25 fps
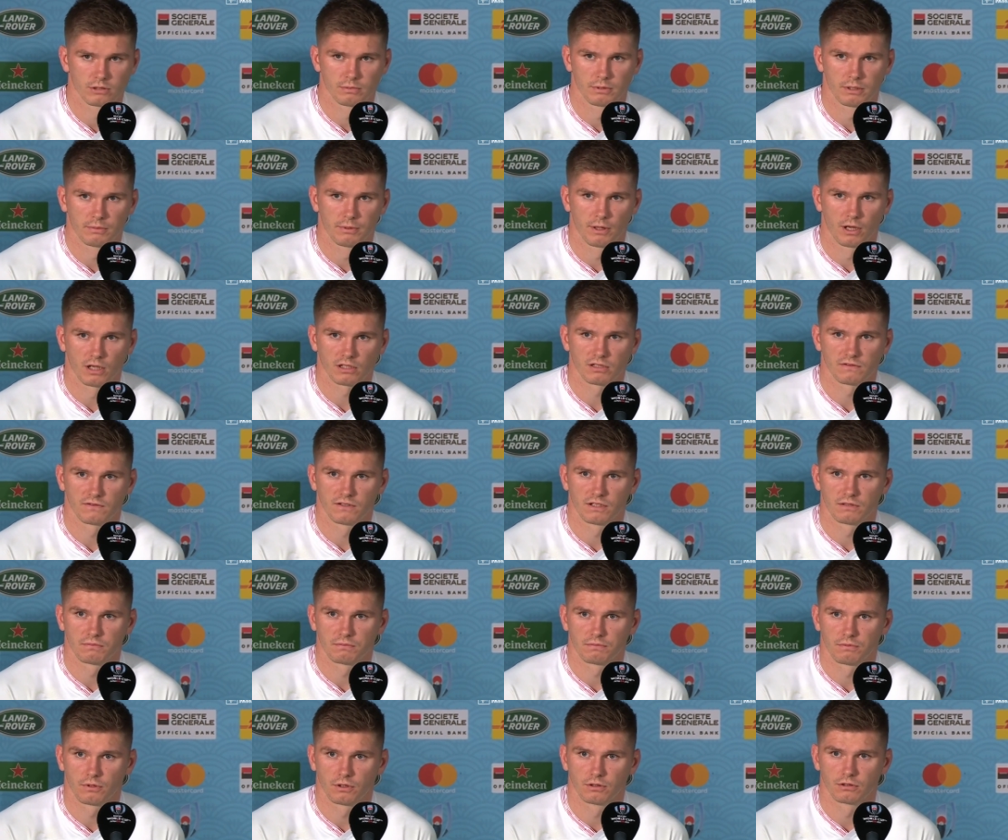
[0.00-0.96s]
proud to be a part
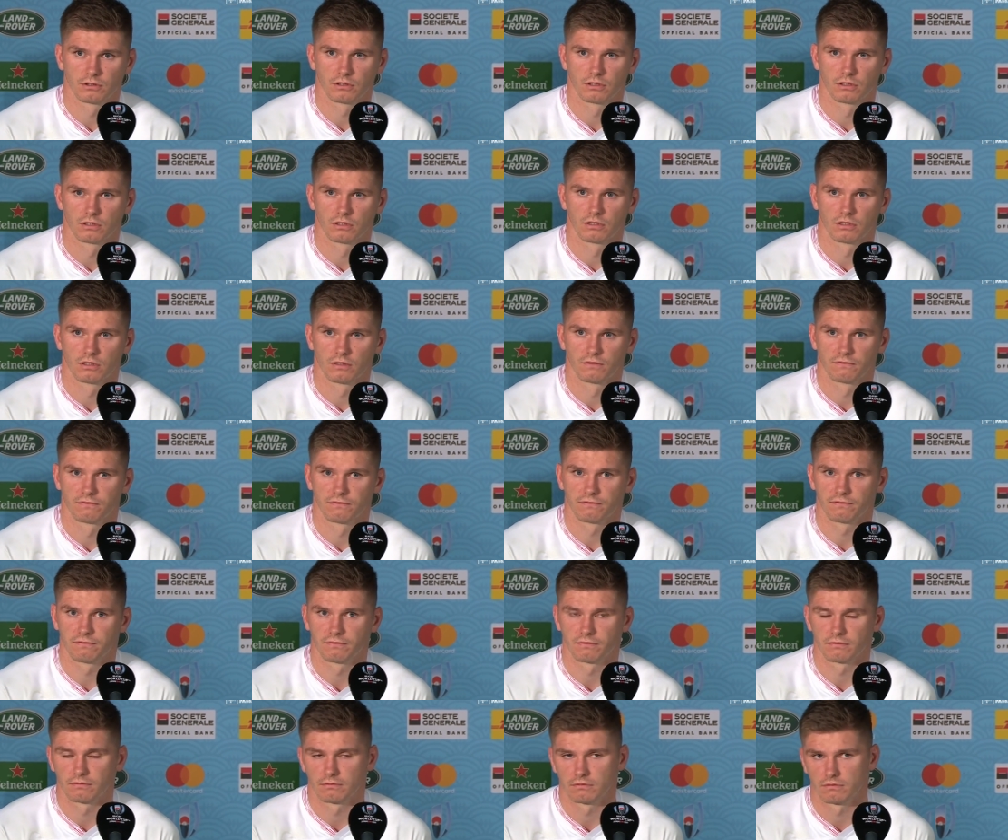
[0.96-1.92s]
of it. Proud to have